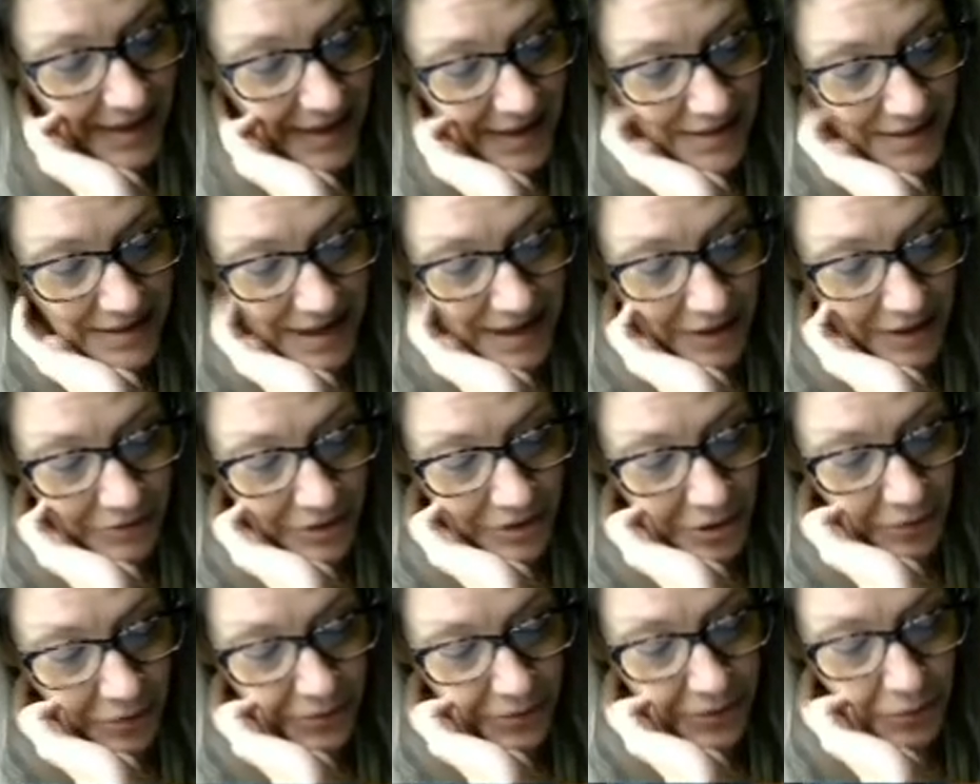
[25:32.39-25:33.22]
Now,
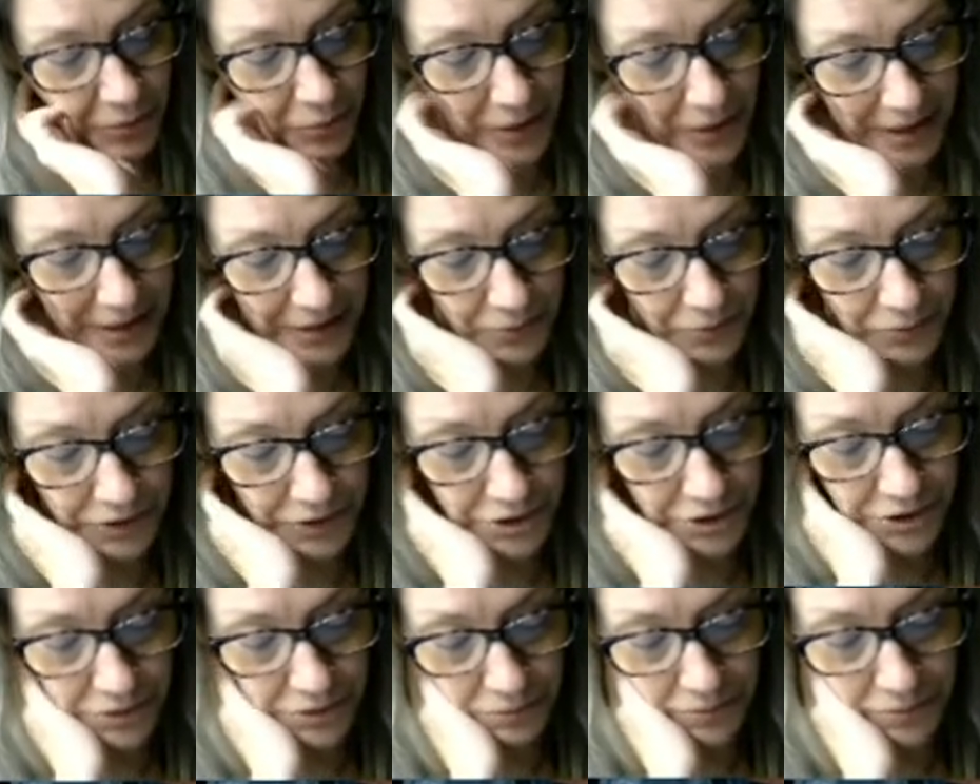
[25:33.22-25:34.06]
note the way in
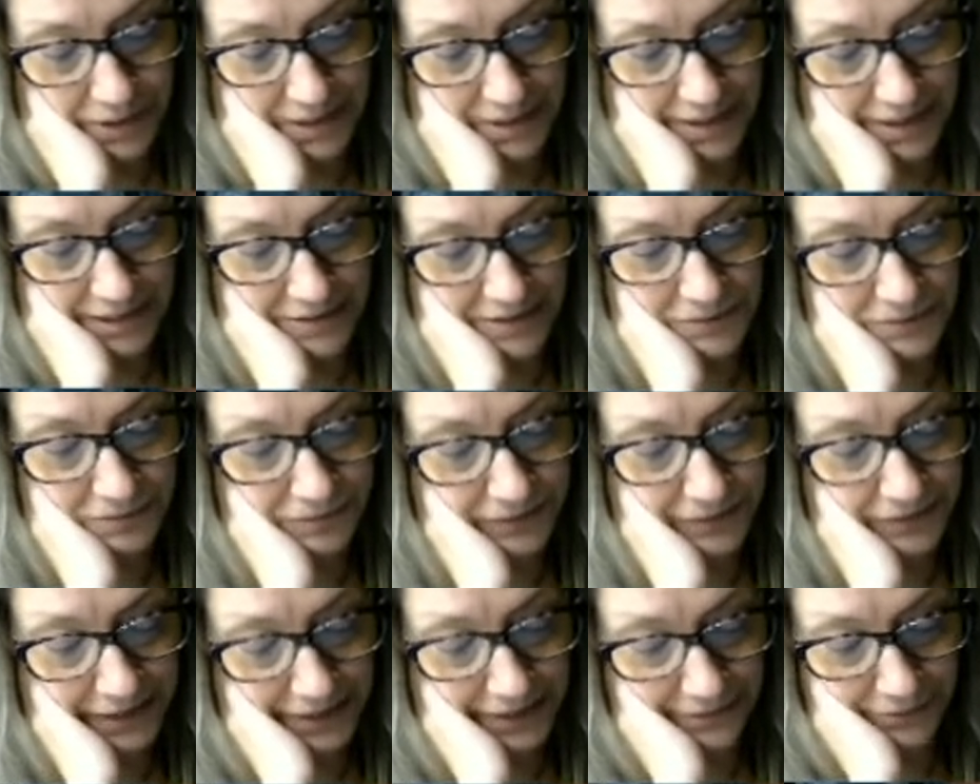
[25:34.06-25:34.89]
which the reading is
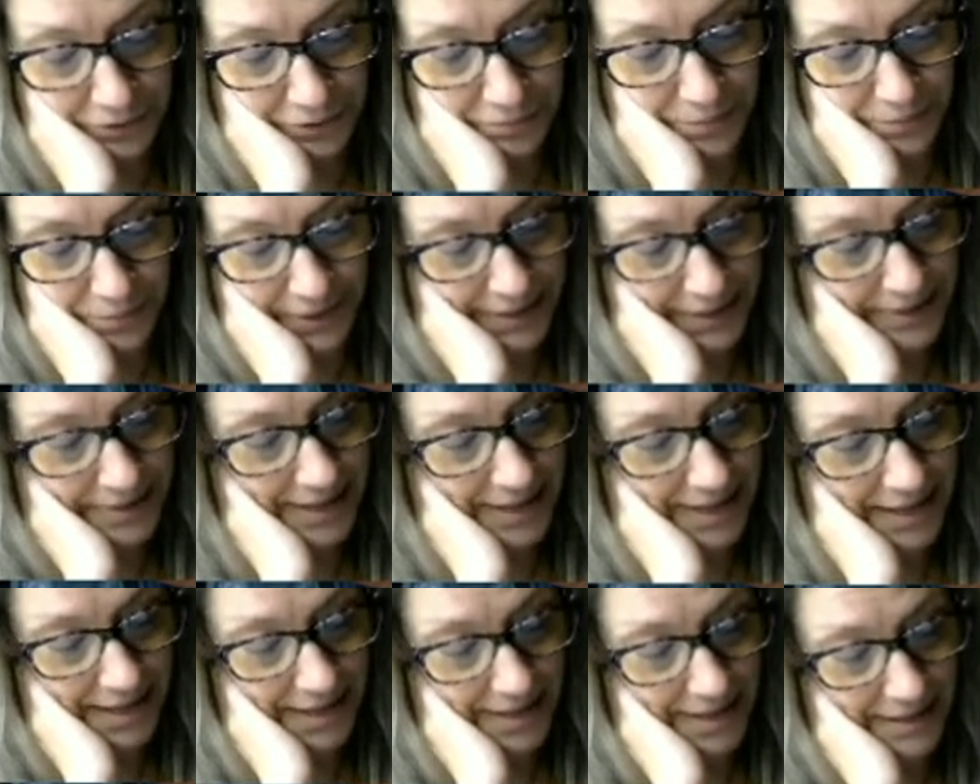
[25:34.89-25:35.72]
flavored by the
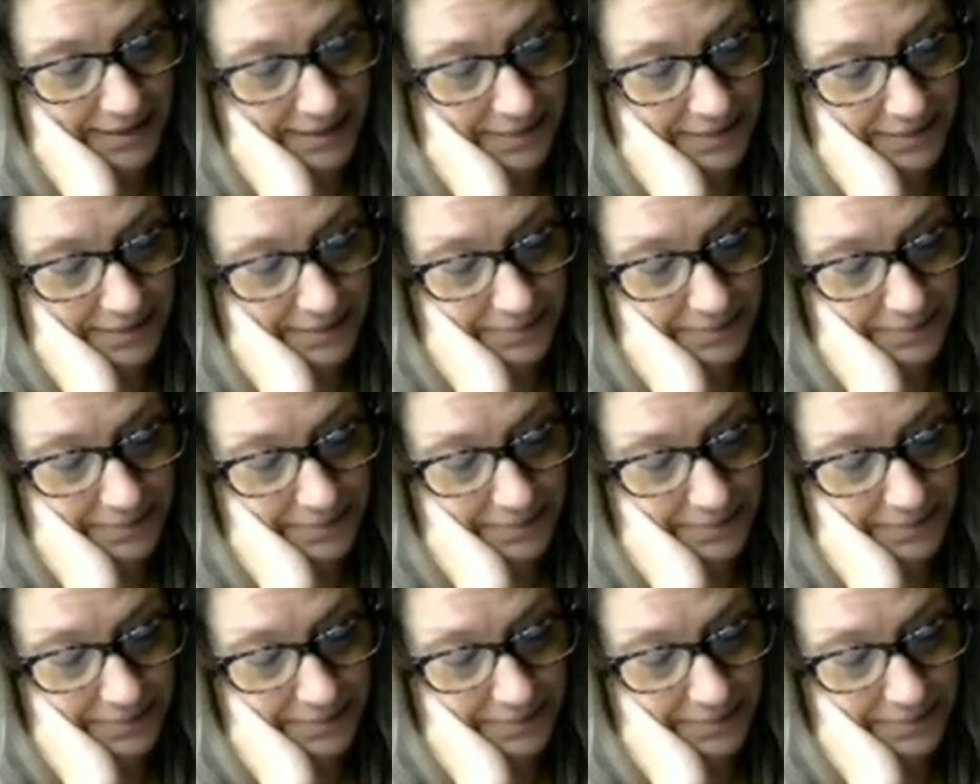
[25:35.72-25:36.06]
ace.